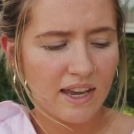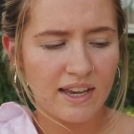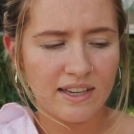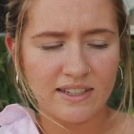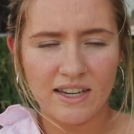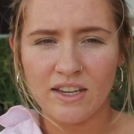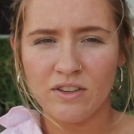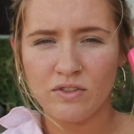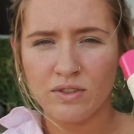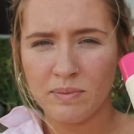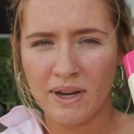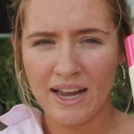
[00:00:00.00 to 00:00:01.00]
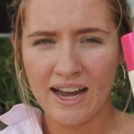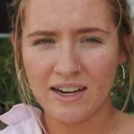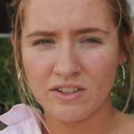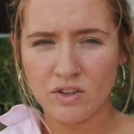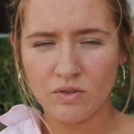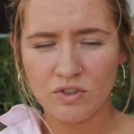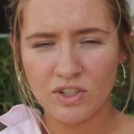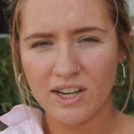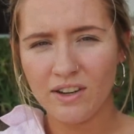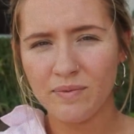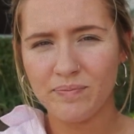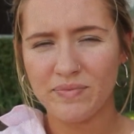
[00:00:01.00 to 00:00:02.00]
is I use my Axone
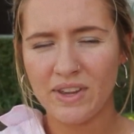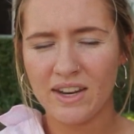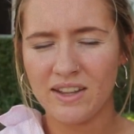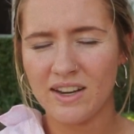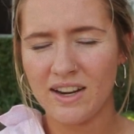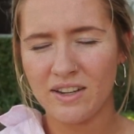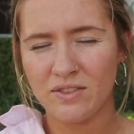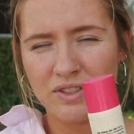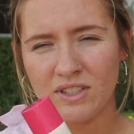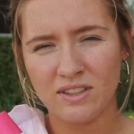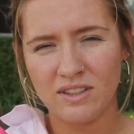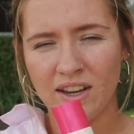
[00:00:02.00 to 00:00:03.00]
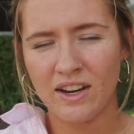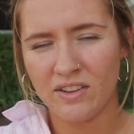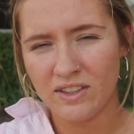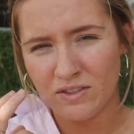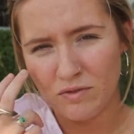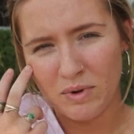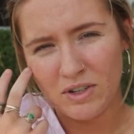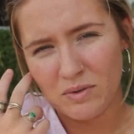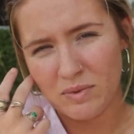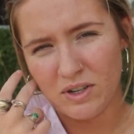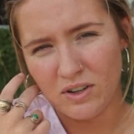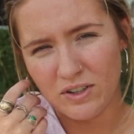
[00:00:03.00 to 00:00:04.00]
gel, and I got this from my
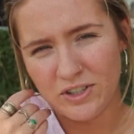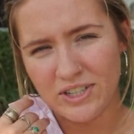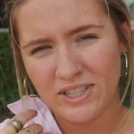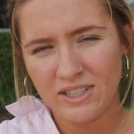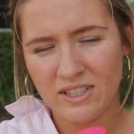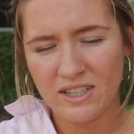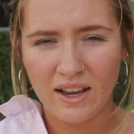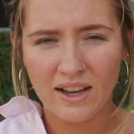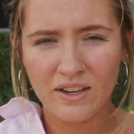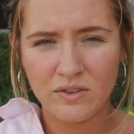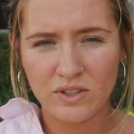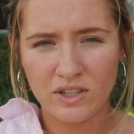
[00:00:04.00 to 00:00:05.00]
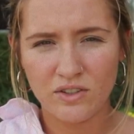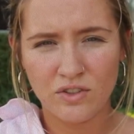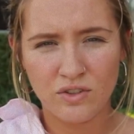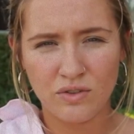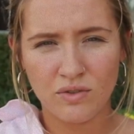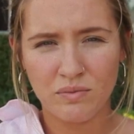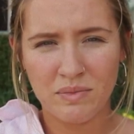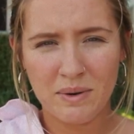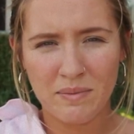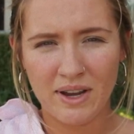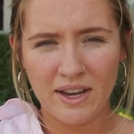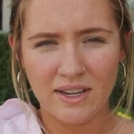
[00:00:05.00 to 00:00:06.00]
dermatologist. I use it to
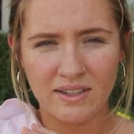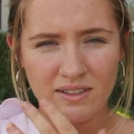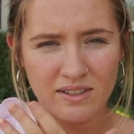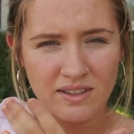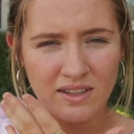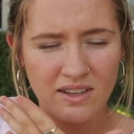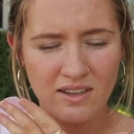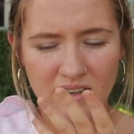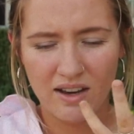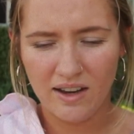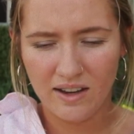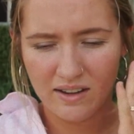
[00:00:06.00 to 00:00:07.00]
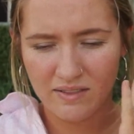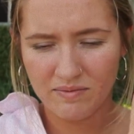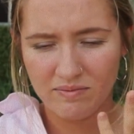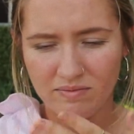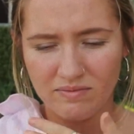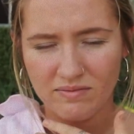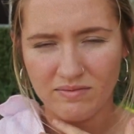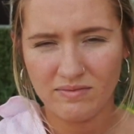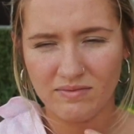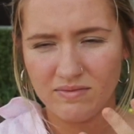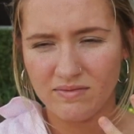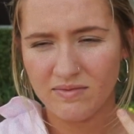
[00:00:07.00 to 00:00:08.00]
minimize
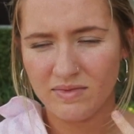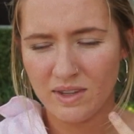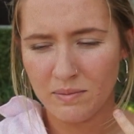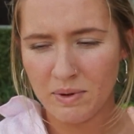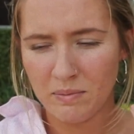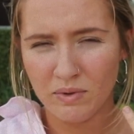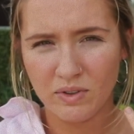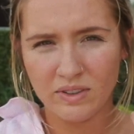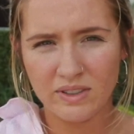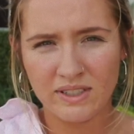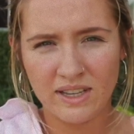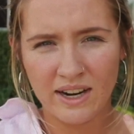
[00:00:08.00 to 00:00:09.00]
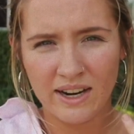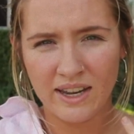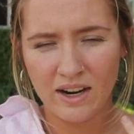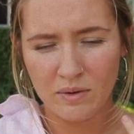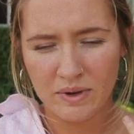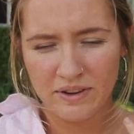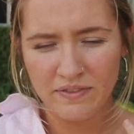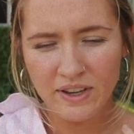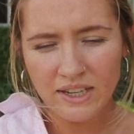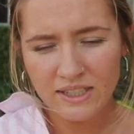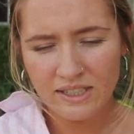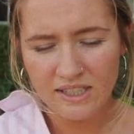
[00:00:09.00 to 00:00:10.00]
the pimples that I get on my
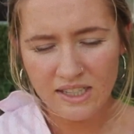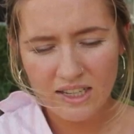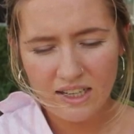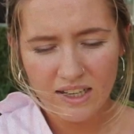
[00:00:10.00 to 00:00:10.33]
face,